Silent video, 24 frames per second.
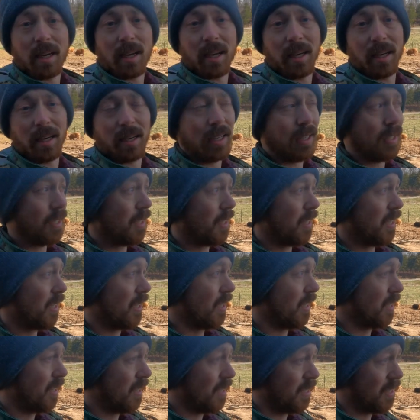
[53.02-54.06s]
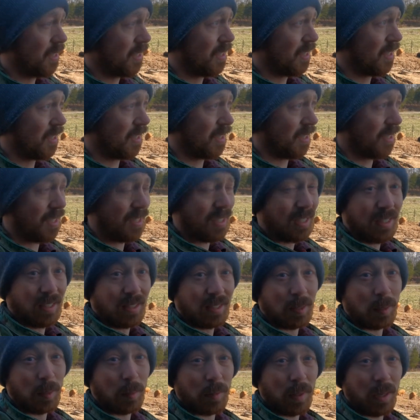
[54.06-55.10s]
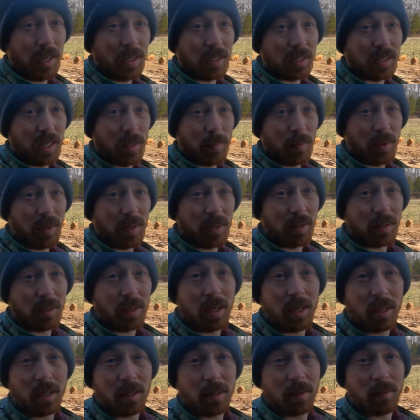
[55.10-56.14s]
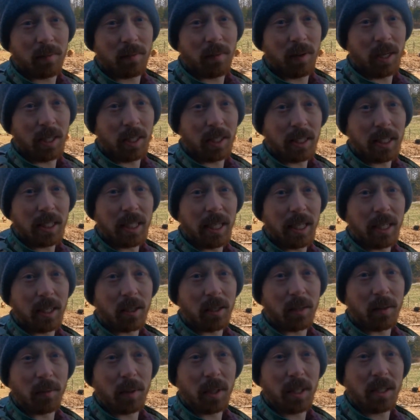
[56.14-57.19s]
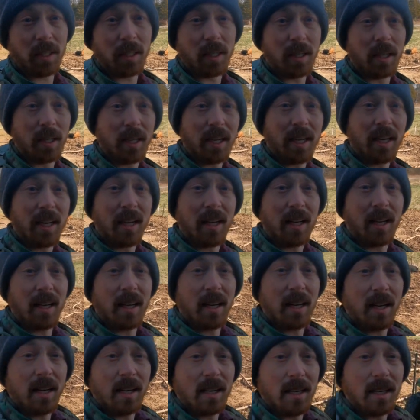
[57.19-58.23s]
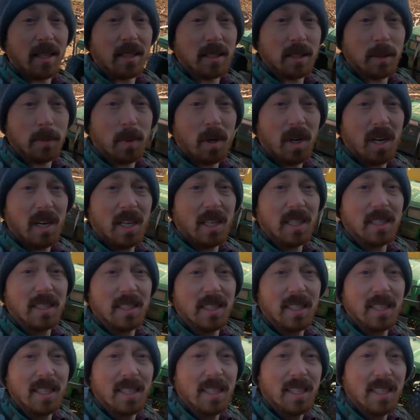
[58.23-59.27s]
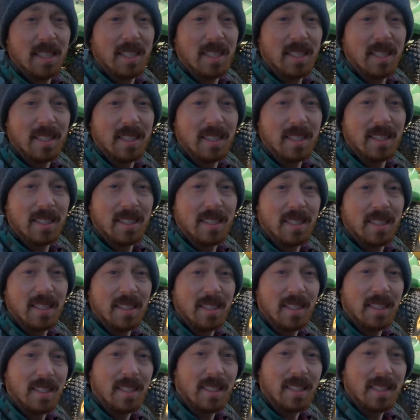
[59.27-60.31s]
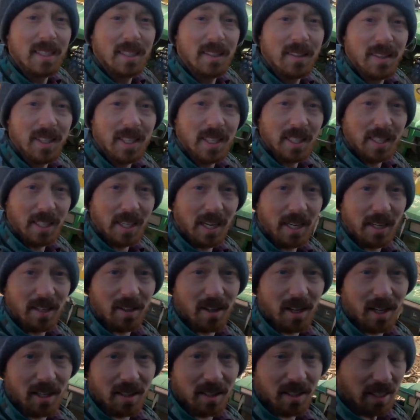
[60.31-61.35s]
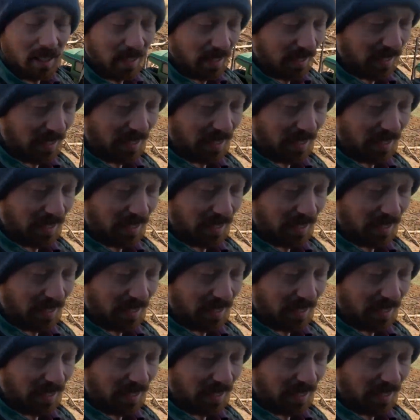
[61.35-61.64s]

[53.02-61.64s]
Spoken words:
And something else I've been finally tinkering with, and surprise, we got the Gator out.